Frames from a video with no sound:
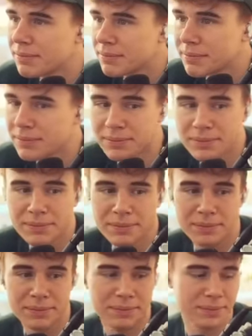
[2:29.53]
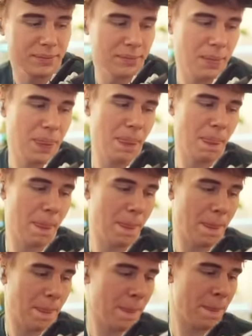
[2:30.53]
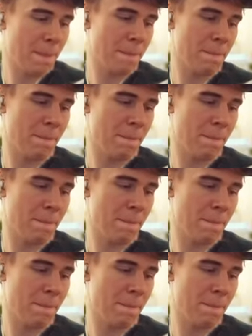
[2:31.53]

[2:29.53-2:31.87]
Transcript: and the queen, I thought we'd play a game.